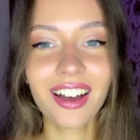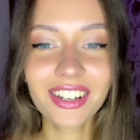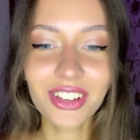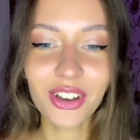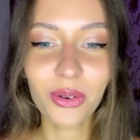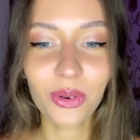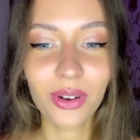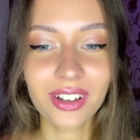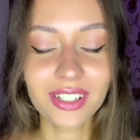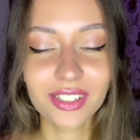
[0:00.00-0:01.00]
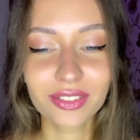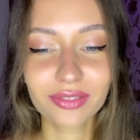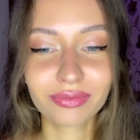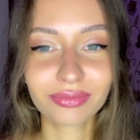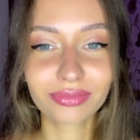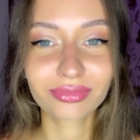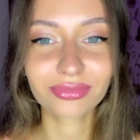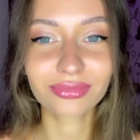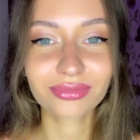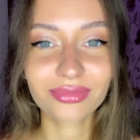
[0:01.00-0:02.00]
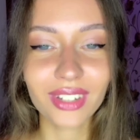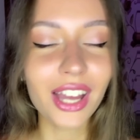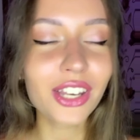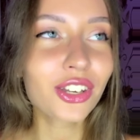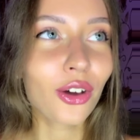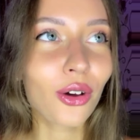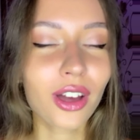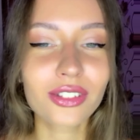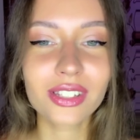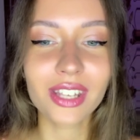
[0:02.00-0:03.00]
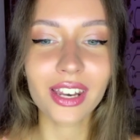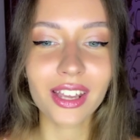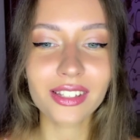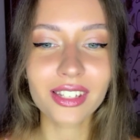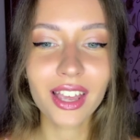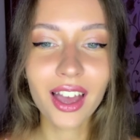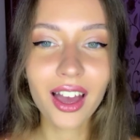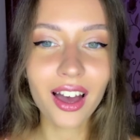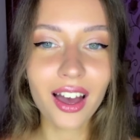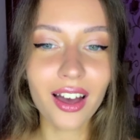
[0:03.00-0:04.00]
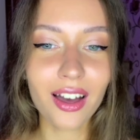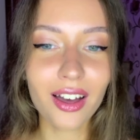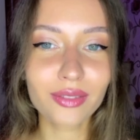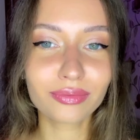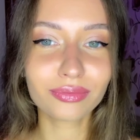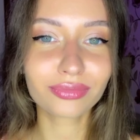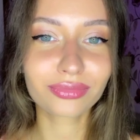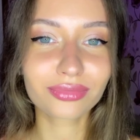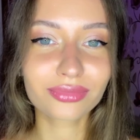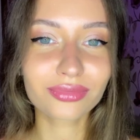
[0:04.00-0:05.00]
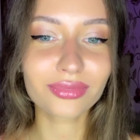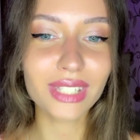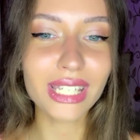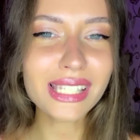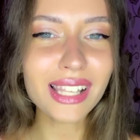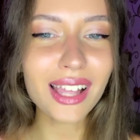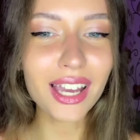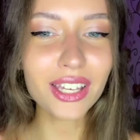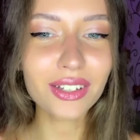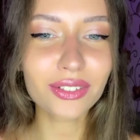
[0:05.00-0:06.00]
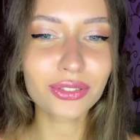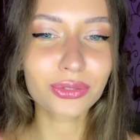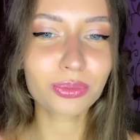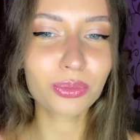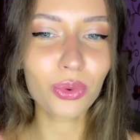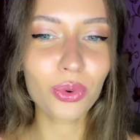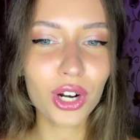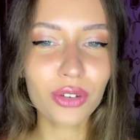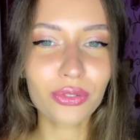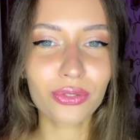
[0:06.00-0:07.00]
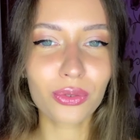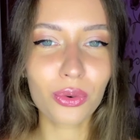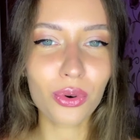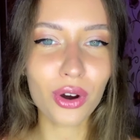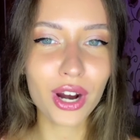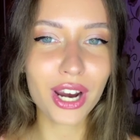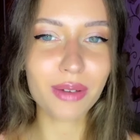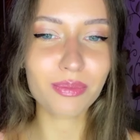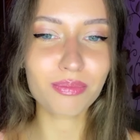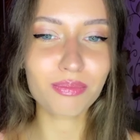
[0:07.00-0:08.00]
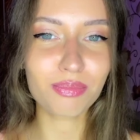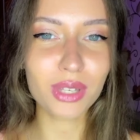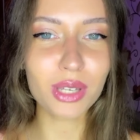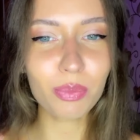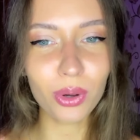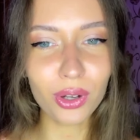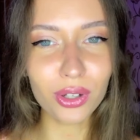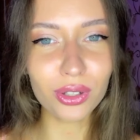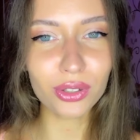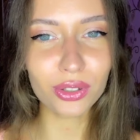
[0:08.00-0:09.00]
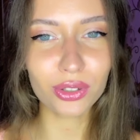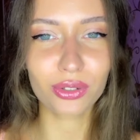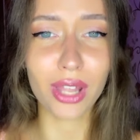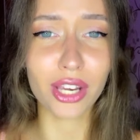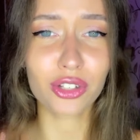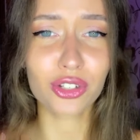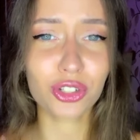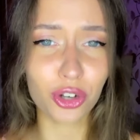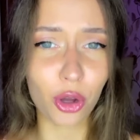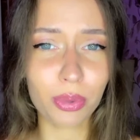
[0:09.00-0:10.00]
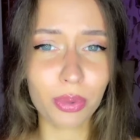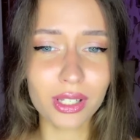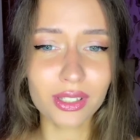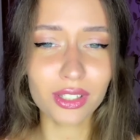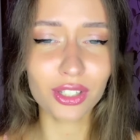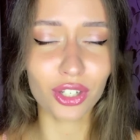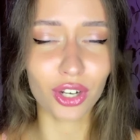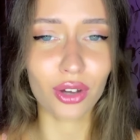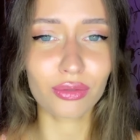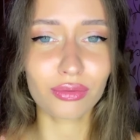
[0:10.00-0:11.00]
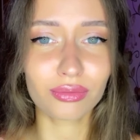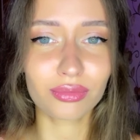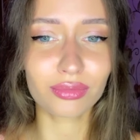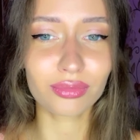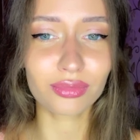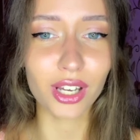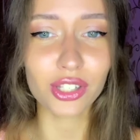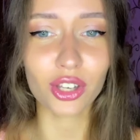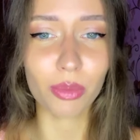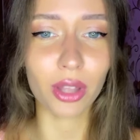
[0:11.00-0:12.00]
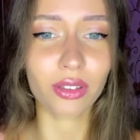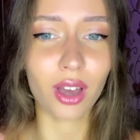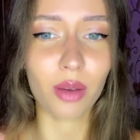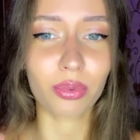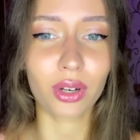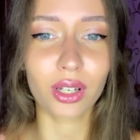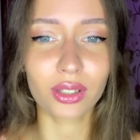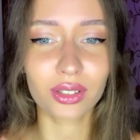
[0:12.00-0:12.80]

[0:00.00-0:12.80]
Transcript: I know. Um, I don't know how to say that. Um, it's like more for people who like shopping, you know, I talk about Capri.